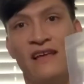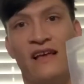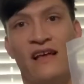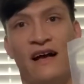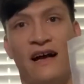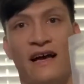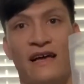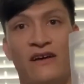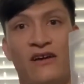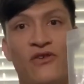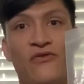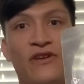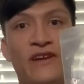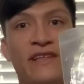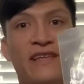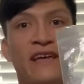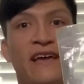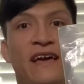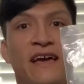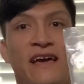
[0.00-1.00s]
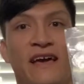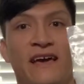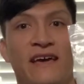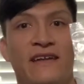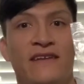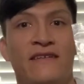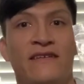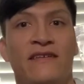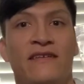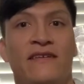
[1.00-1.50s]
I already
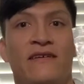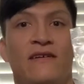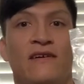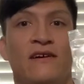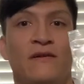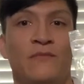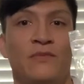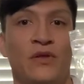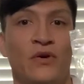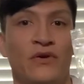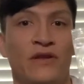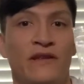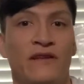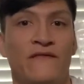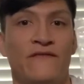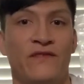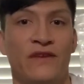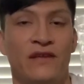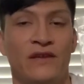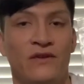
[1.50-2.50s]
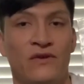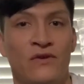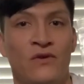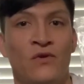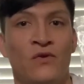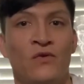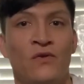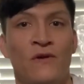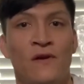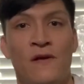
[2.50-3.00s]
had uploaded a
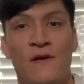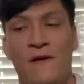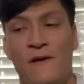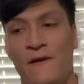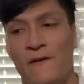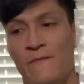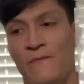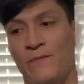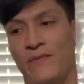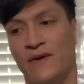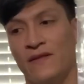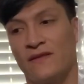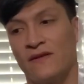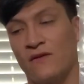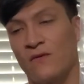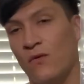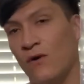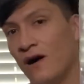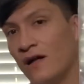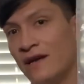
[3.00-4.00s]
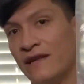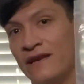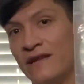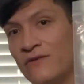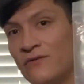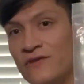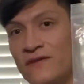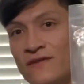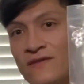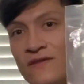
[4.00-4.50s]
video, but the quality
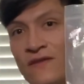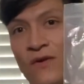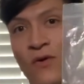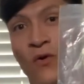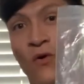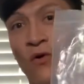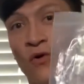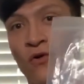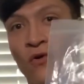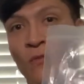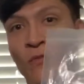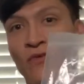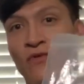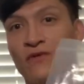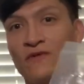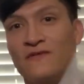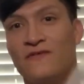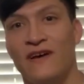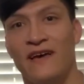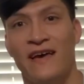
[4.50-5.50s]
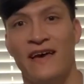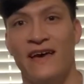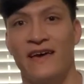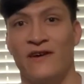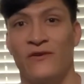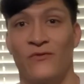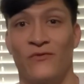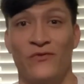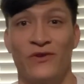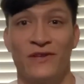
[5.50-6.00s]
was horrible, so I had to
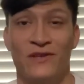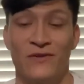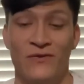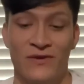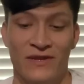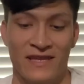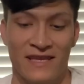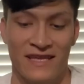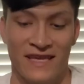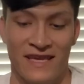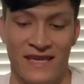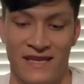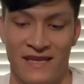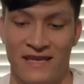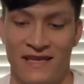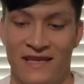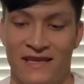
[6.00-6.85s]
redo it again.